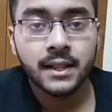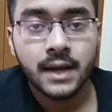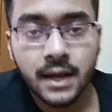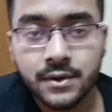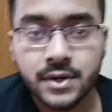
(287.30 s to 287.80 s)

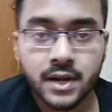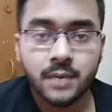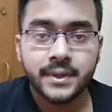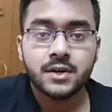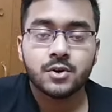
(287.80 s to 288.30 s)
I would
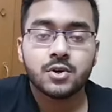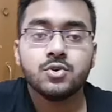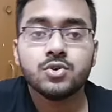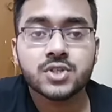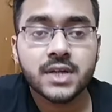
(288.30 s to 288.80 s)
recommend not
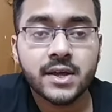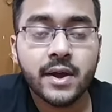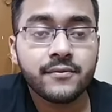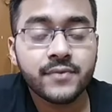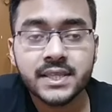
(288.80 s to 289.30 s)
to study
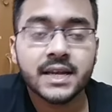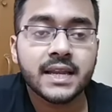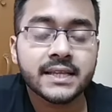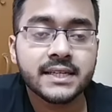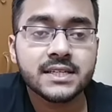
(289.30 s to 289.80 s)
everything.
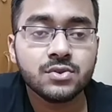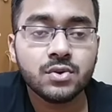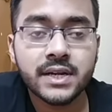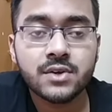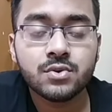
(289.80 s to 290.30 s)
Like there is no
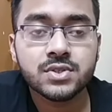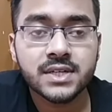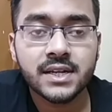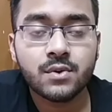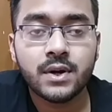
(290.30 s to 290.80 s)
need to
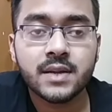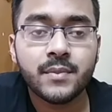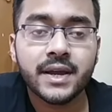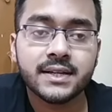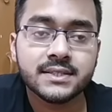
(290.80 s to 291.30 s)
study quantum
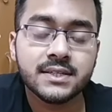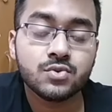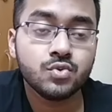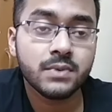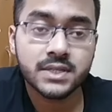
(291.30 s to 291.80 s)
mechanics in
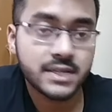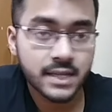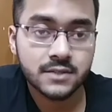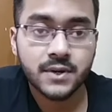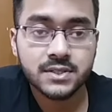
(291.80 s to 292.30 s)
too much
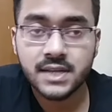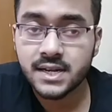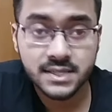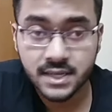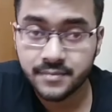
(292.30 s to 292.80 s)
details, because that
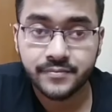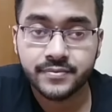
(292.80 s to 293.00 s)
doesn't come.